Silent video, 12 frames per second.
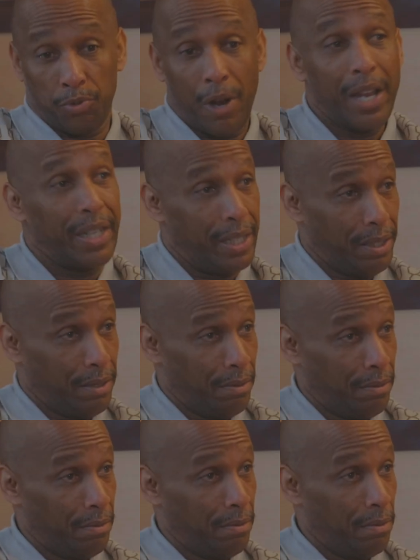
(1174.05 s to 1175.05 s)
right
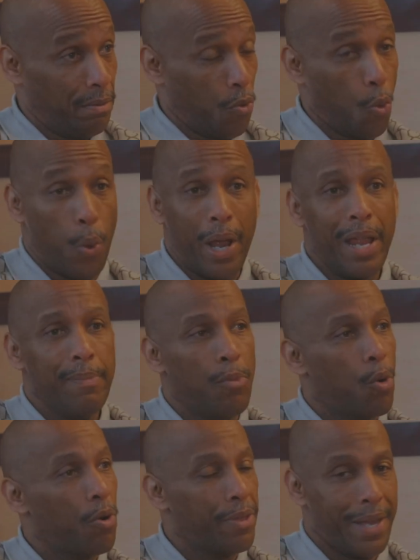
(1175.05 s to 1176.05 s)
way
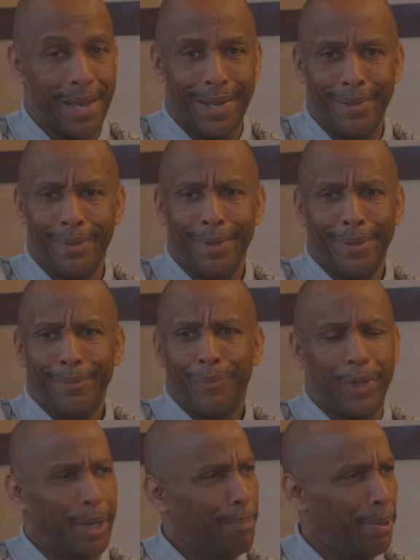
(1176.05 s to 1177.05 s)
more than
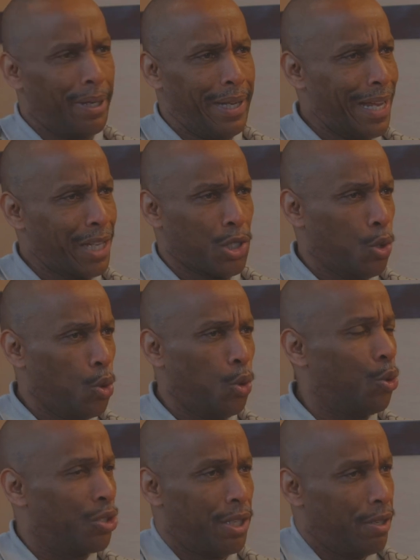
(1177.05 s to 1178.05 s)
their buddy at school
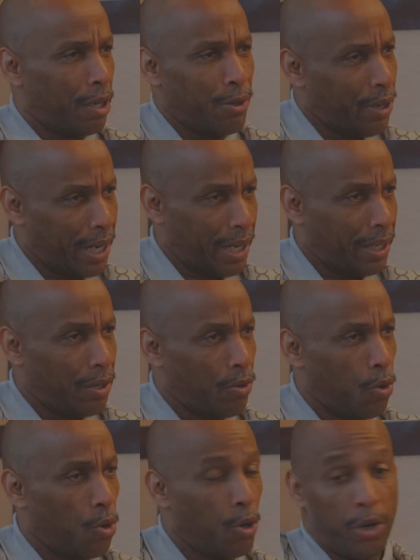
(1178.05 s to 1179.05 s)
who's a knucklehead
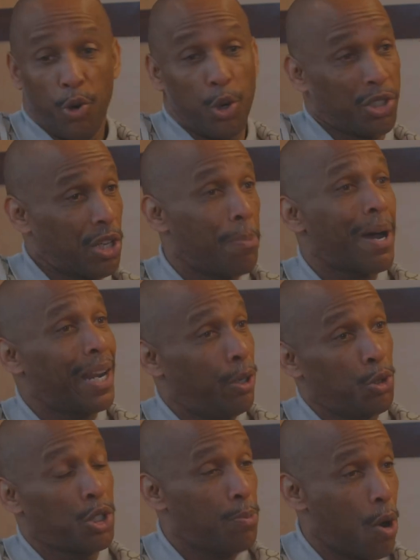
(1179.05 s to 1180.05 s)
or somebody
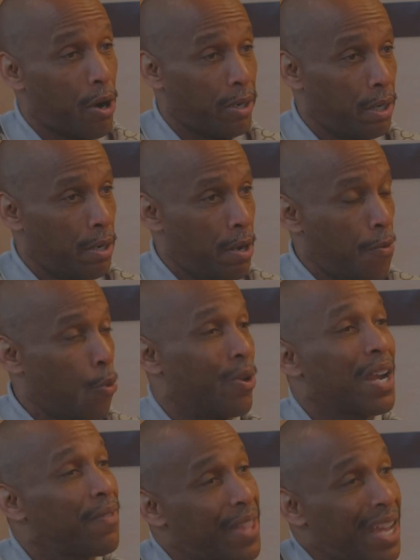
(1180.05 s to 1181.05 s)
who's smart.
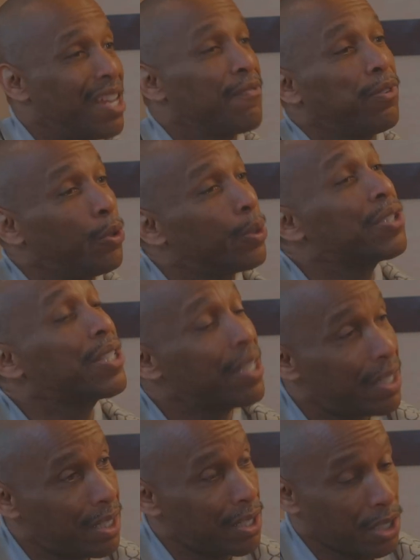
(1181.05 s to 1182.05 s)
Whatever that influence
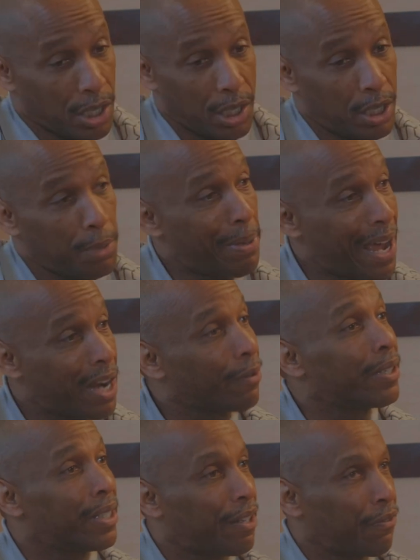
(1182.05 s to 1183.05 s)
is, good, bad,
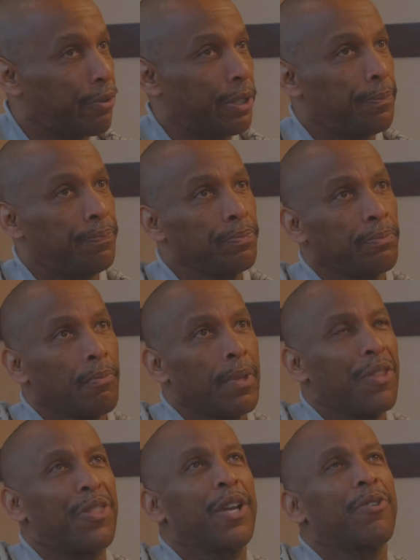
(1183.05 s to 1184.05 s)
or indifferent,
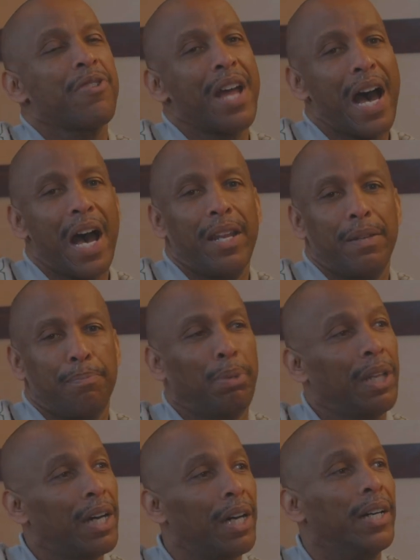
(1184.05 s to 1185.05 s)
they're not
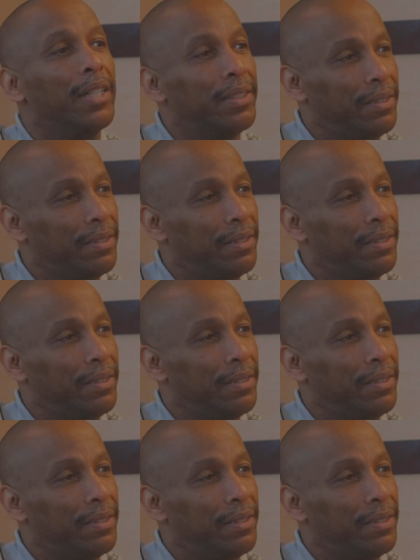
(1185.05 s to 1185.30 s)
blood.